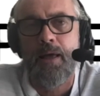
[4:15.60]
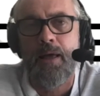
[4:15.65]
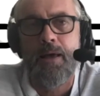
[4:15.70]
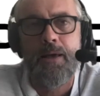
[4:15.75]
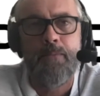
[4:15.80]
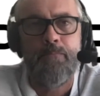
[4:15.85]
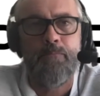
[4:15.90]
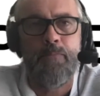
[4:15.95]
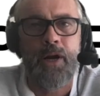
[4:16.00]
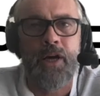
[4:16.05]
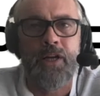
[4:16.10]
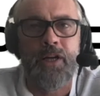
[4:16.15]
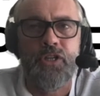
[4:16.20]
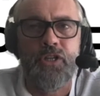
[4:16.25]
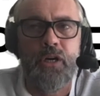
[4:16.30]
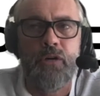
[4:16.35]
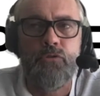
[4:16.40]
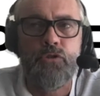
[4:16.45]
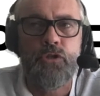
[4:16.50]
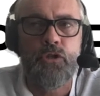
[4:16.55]
but I
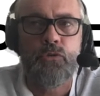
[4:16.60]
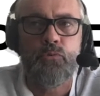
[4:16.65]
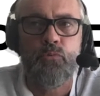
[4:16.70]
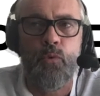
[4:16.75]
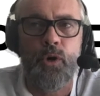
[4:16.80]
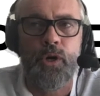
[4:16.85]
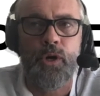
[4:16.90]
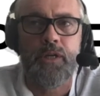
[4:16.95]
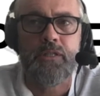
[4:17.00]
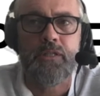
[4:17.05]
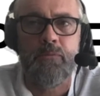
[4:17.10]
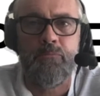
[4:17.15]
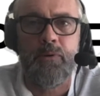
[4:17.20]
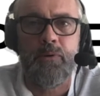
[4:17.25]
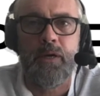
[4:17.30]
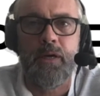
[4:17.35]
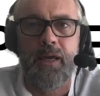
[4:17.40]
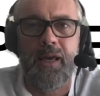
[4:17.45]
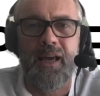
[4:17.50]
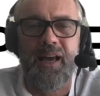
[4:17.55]
don't just want it to
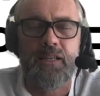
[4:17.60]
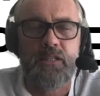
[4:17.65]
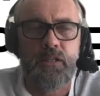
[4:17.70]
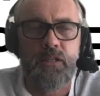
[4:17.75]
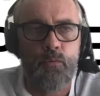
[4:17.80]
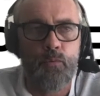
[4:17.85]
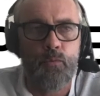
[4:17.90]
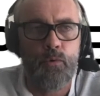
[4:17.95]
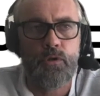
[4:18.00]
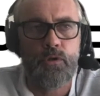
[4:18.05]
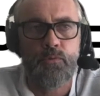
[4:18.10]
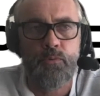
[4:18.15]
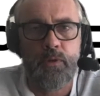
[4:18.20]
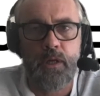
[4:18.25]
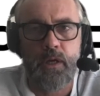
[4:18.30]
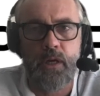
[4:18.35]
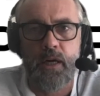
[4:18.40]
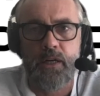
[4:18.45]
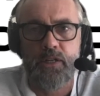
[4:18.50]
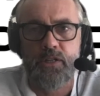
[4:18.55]
be, as it was with
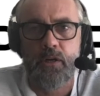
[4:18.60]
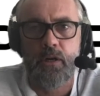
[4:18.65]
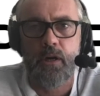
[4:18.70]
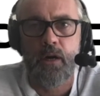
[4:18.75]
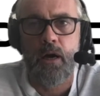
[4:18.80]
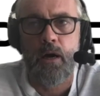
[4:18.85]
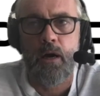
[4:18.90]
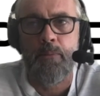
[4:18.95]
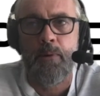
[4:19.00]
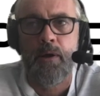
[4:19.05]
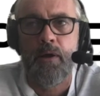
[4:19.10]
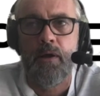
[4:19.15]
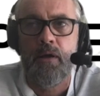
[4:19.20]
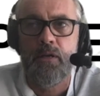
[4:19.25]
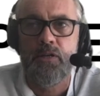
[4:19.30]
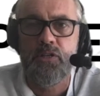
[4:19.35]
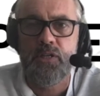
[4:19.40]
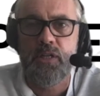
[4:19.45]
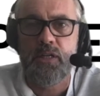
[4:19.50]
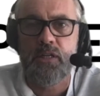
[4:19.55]
the Asian Cup,
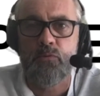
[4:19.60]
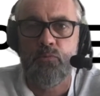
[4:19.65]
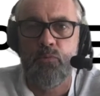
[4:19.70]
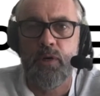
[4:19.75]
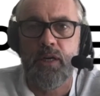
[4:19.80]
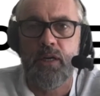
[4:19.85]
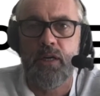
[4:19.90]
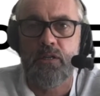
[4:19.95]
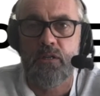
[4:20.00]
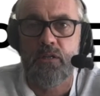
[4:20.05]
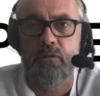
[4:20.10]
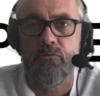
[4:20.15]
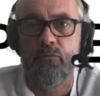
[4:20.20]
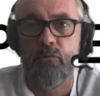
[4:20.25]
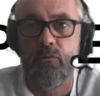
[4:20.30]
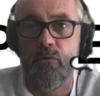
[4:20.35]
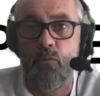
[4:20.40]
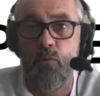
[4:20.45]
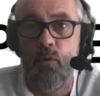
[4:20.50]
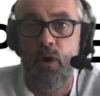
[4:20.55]
six weeks of
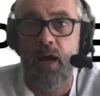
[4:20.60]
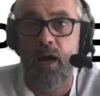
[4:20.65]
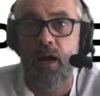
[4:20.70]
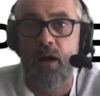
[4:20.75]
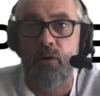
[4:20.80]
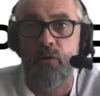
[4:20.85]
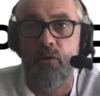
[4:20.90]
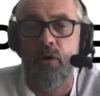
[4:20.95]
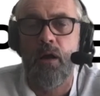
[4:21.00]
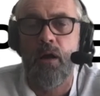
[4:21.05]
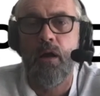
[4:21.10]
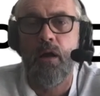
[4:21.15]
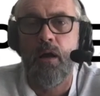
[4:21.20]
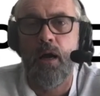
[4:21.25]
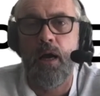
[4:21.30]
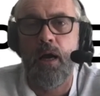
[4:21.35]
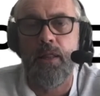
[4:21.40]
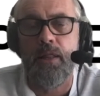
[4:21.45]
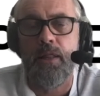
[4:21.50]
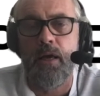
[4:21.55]
wow,
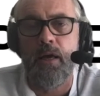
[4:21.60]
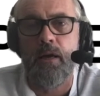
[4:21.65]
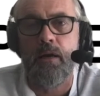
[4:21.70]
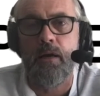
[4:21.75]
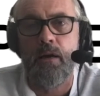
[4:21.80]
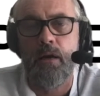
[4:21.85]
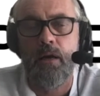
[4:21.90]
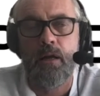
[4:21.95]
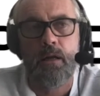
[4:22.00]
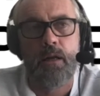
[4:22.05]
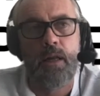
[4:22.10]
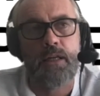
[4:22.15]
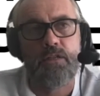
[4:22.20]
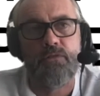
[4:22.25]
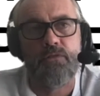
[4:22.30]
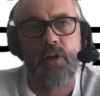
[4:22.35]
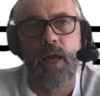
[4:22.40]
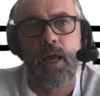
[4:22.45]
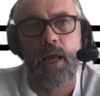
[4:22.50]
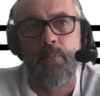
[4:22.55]
and then let's
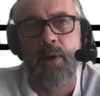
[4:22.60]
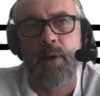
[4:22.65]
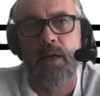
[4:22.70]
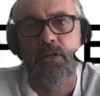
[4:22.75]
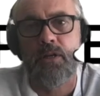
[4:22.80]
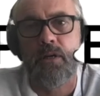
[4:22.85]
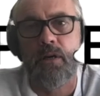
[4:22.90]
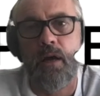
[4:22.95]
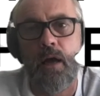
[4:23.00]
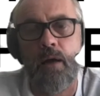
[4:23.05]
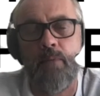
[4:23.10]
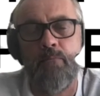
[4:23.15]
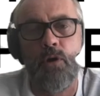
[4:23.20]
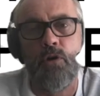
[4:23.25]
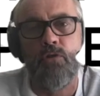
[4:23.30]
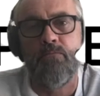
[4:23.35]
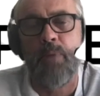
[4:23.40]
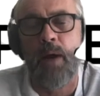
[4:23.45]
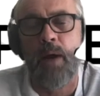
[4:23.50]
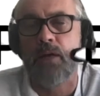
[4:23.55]
forget about it and
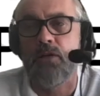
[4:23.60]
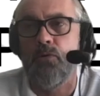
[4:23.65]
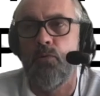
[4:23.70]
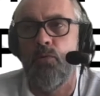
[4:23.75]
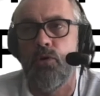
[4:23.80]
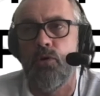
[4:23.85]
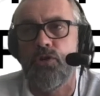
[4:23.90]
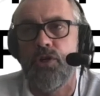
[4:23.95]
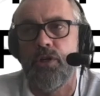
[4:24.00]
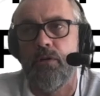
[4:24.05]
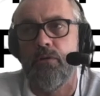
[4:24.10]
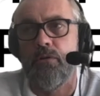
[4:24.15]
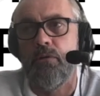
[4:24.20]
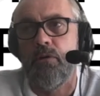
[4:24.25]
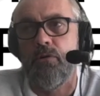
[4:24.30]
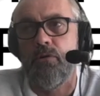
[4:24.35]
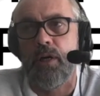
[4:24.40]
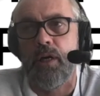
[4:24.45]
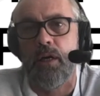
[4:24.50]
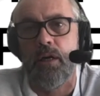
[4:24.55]
move back to watching
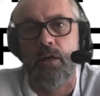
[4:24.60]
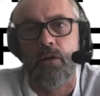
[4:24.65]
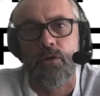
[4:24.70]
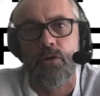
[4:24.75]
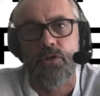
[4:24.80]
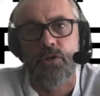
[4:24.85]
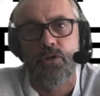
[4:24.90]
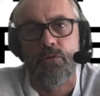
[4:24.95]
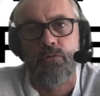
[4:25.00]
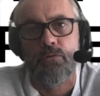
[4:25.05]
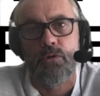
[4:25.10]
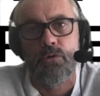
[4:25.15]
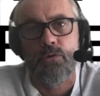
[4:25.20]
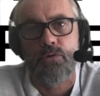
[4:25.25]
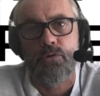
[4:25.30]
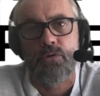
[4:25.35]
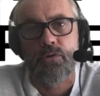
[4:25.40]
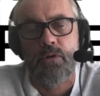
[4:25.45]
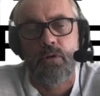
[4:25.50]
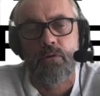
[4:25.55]
cricket and Aussie
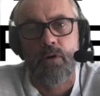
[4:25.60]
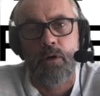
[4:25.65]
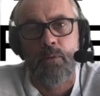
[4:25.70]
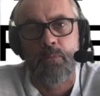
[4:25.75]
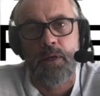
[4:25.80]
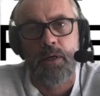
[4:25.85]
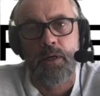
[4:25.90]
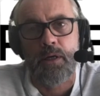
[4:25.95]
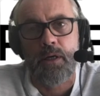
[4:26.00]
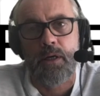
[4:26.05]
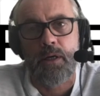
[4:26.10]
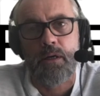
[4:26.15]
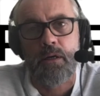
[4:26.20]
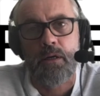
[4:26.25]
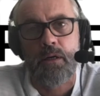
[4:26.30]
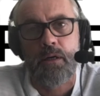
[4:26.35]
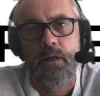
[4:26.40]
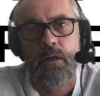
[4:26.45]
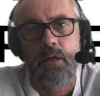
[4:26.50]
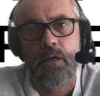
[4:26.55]
rules and rugby league.
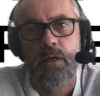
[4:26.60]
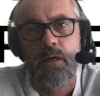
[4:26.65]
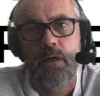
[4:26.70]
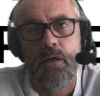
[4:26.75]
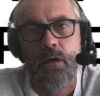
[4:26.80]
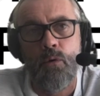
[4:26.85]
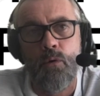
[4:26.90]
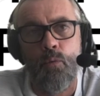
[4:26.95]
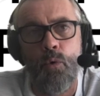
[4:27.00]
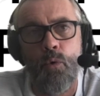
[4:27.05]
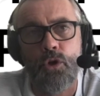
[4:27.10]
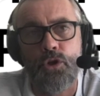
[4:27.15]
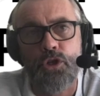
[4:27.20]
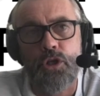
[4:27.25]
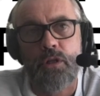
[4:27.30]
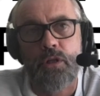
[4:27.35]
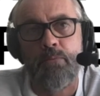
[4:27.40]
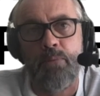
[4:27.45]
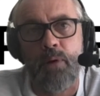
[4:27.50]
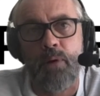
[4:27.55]
What's
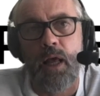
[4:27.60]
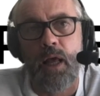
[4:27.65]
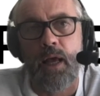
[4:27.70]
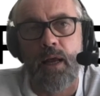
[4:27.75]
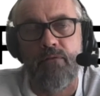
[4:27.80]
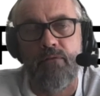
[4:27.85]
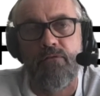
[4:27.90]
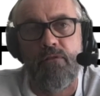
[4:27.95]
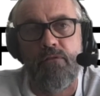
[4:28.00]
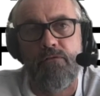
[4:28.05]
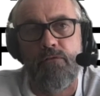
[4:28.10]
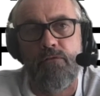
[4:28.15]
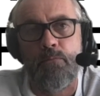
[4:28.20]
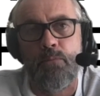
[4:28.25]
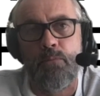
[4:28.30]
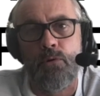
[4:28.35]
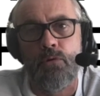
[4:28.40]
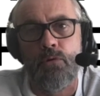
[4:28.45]
the plan for football?